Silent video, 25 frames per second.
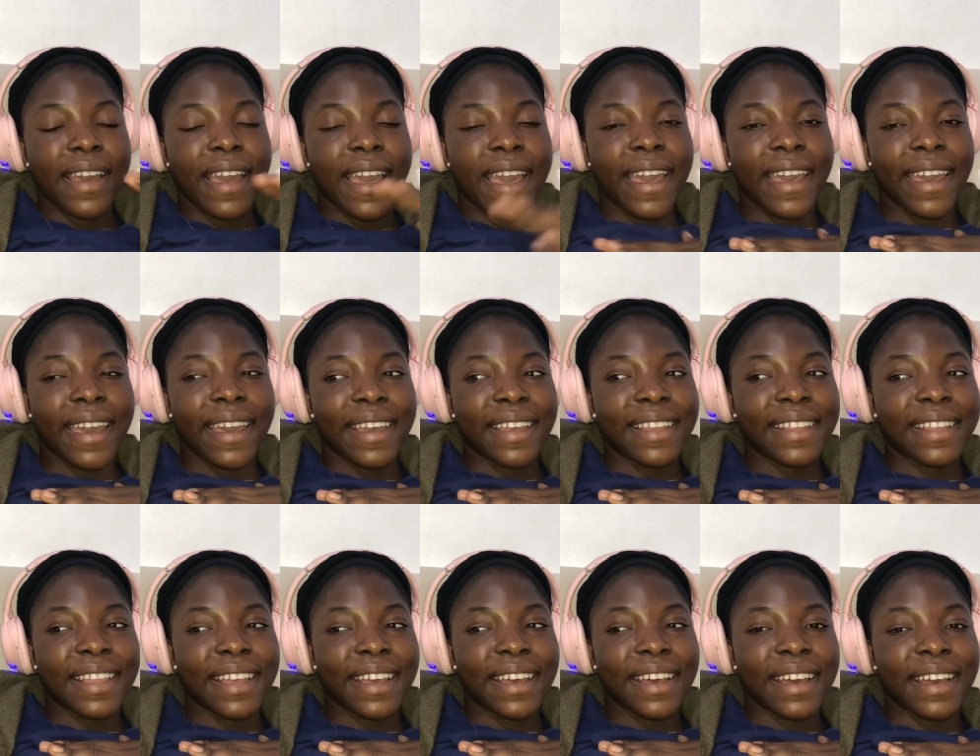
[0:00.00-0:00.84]

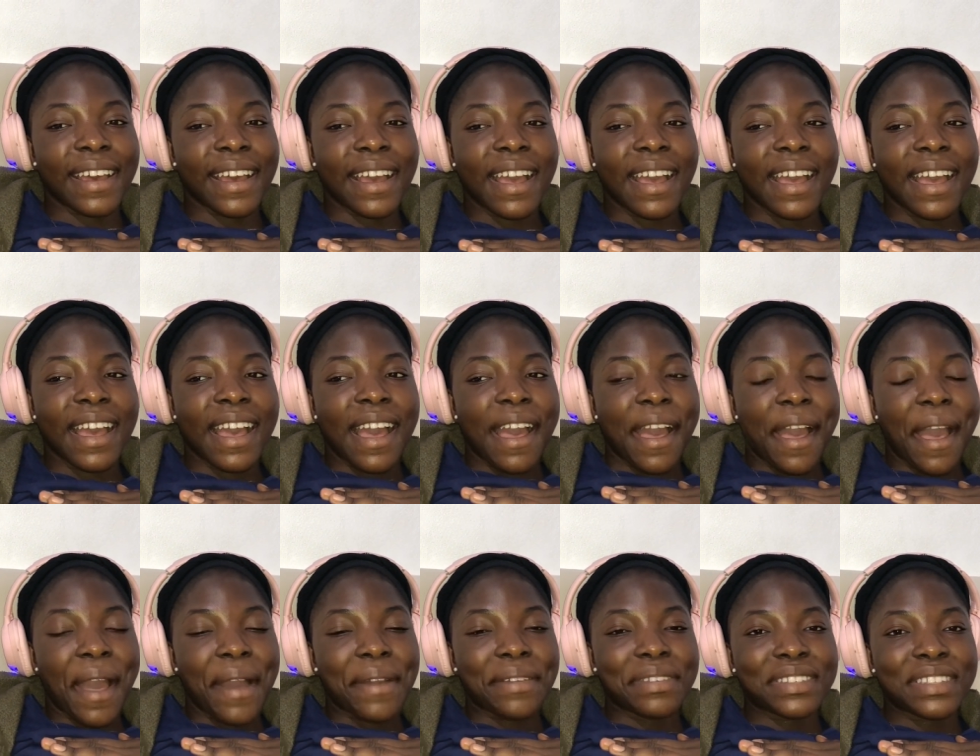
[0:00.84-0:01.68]
And uh,
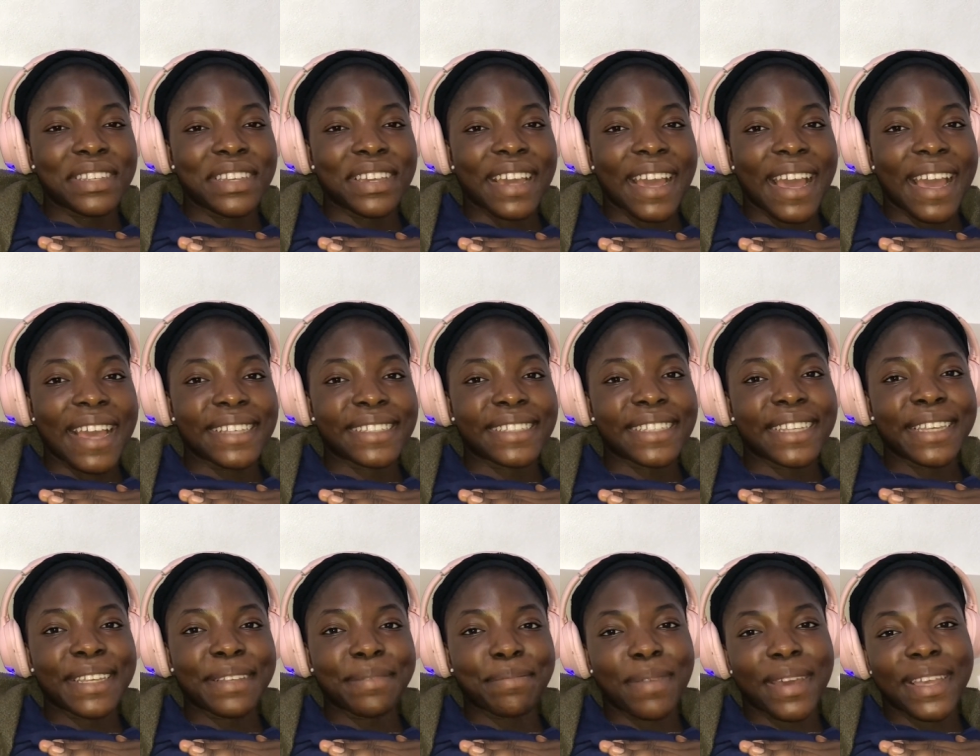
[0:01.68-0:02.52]
I'll see you guys
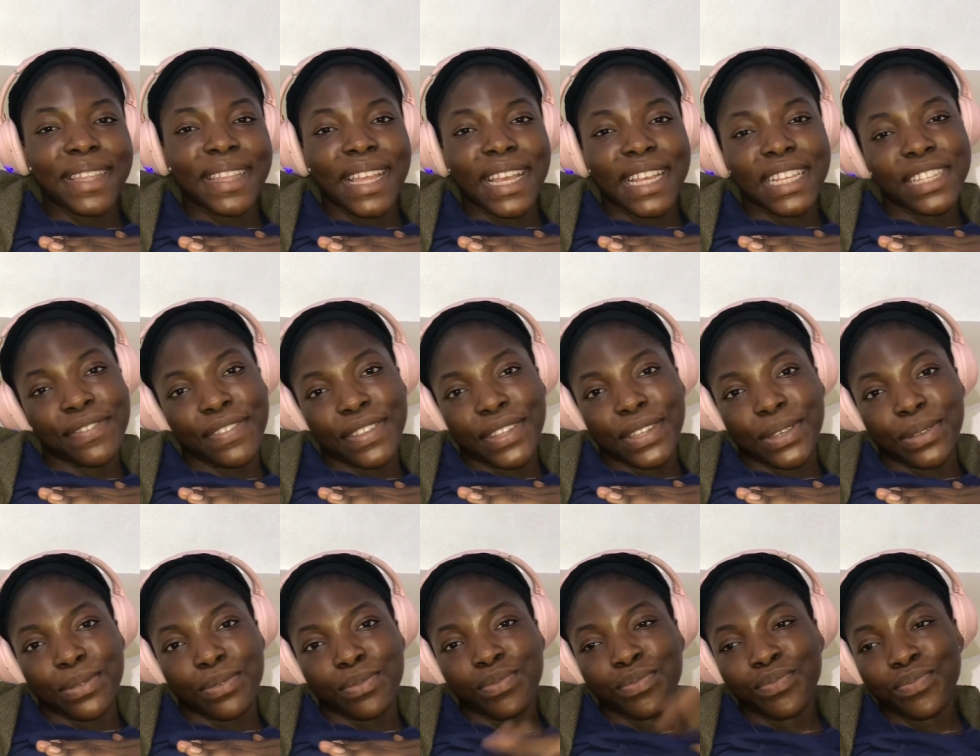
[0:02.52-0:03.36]
in my next
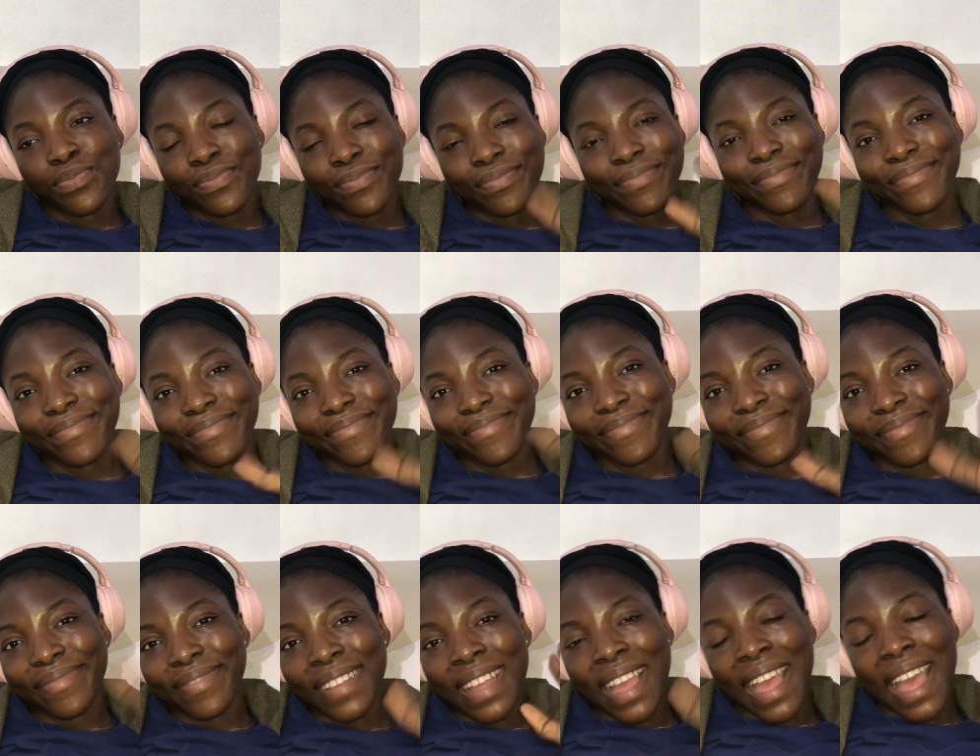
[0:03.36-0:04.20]
video.
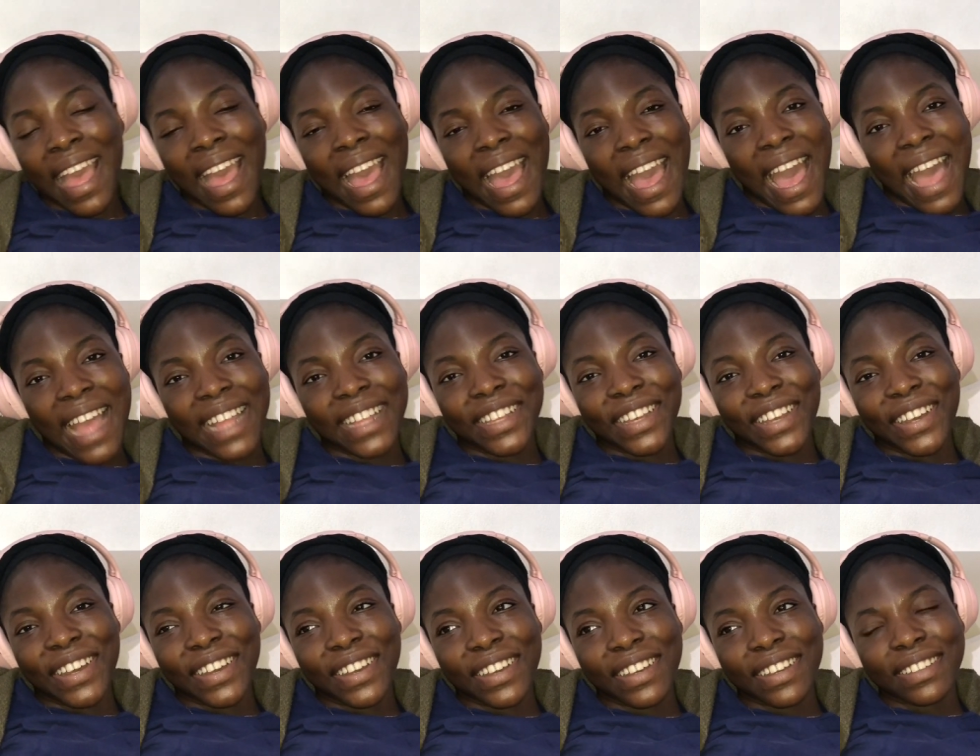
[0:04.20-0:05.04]

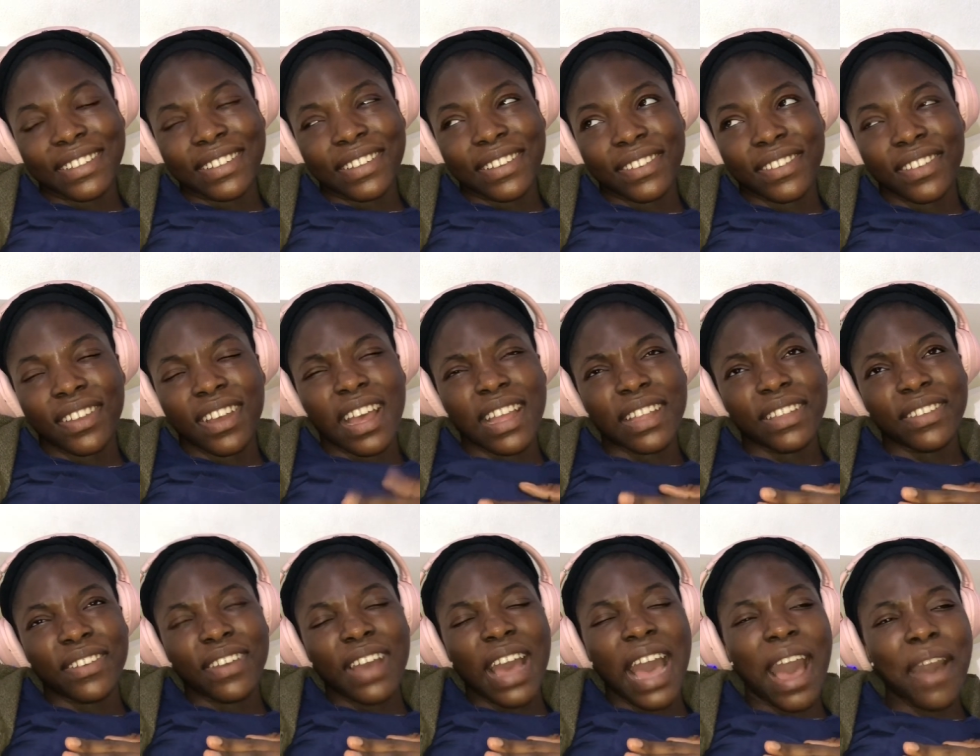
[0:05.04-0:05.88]
Anya, no, not
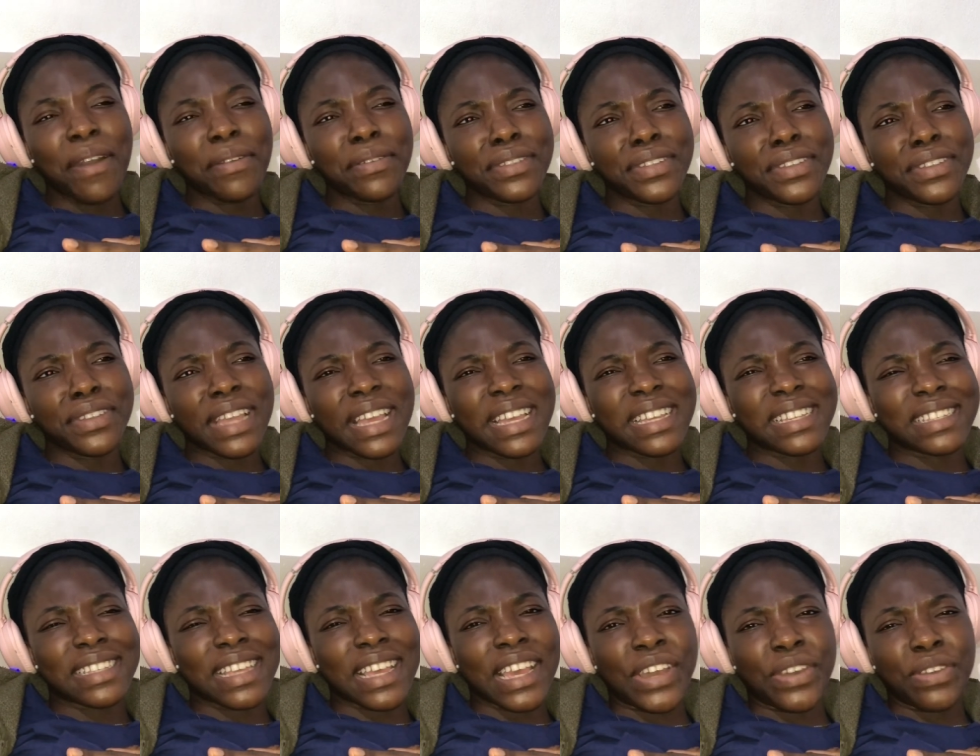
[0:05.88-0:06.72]
And How do they
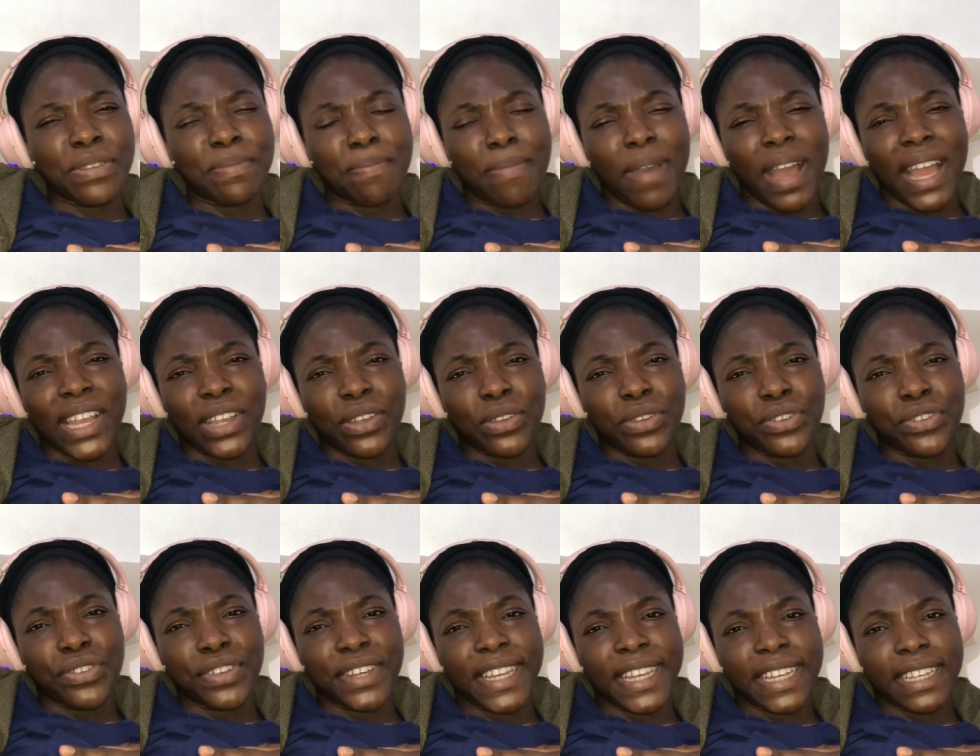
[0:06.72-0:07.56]
say goodbye in
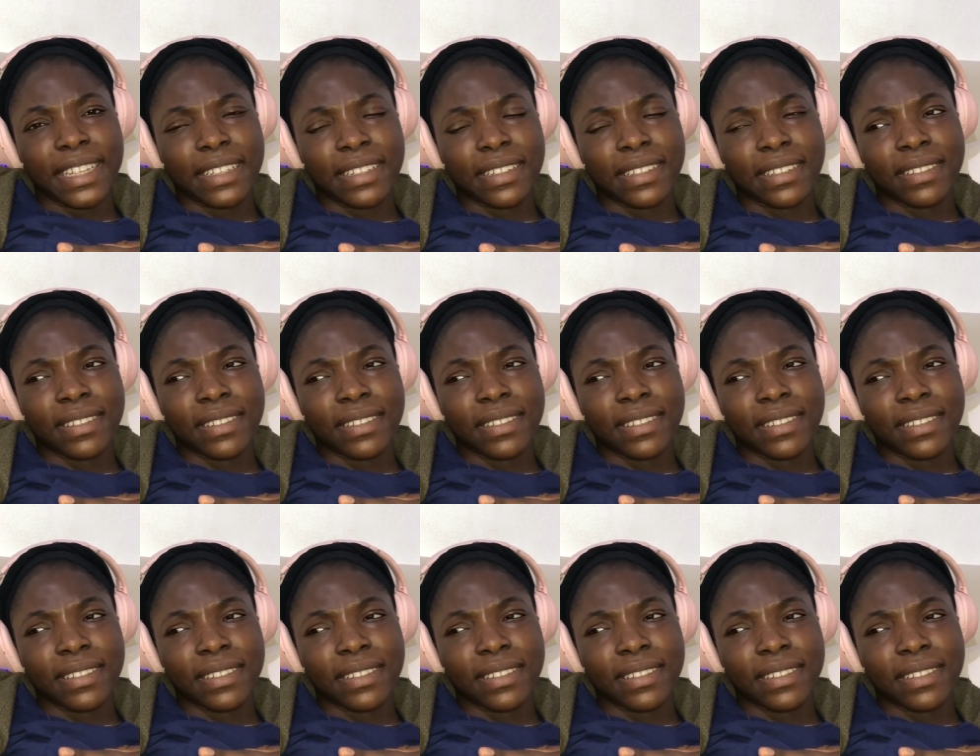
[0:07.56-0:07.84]
Korean?